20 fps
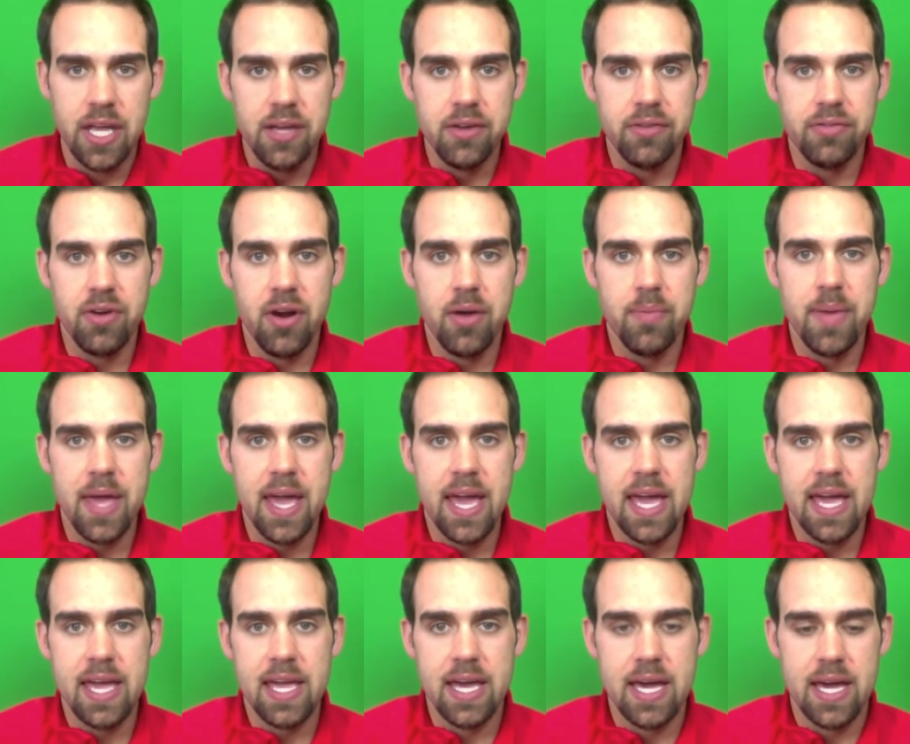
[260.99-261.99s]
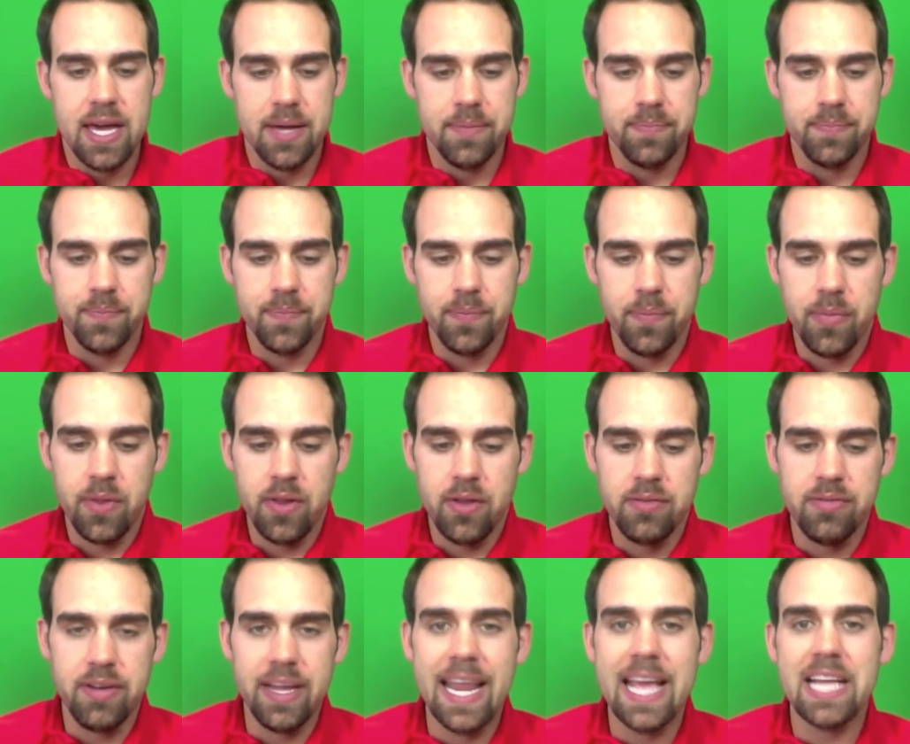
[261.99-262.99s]
from a
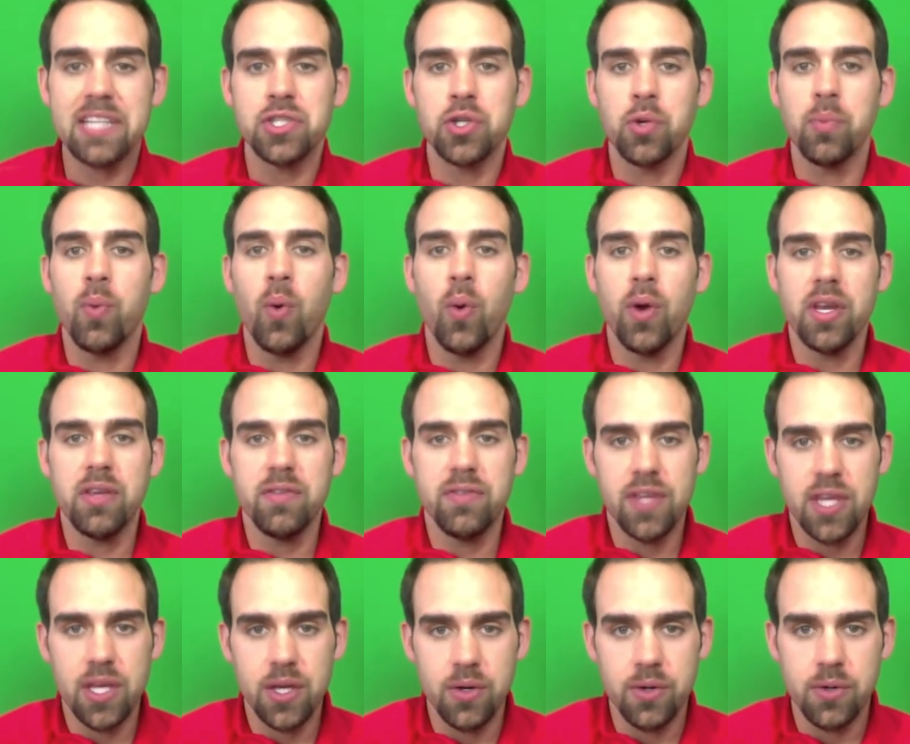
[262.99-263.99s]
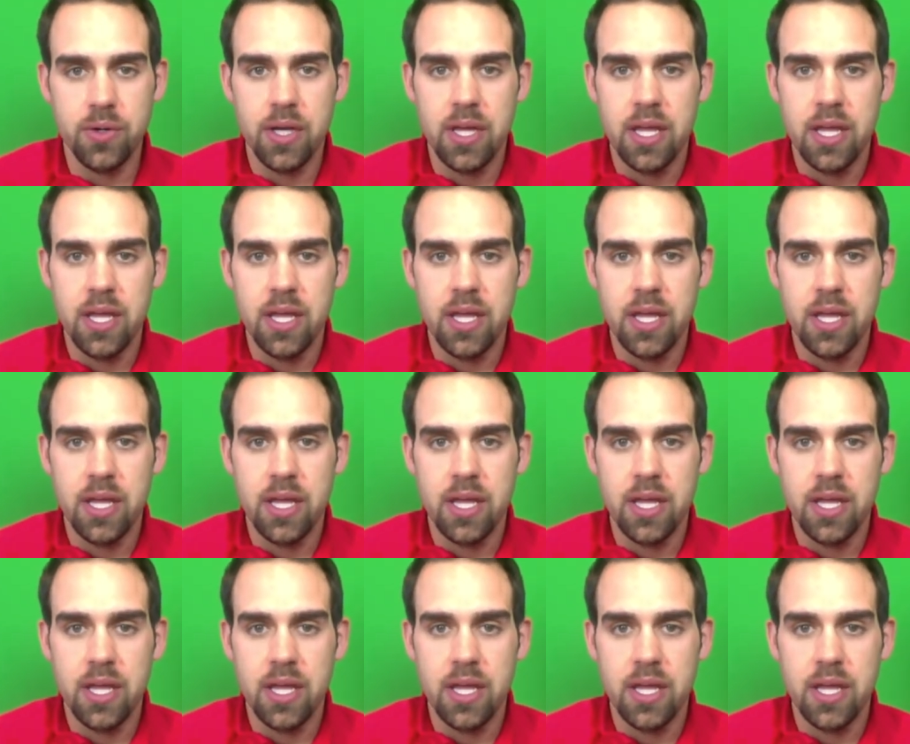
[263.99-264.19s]
financial point of view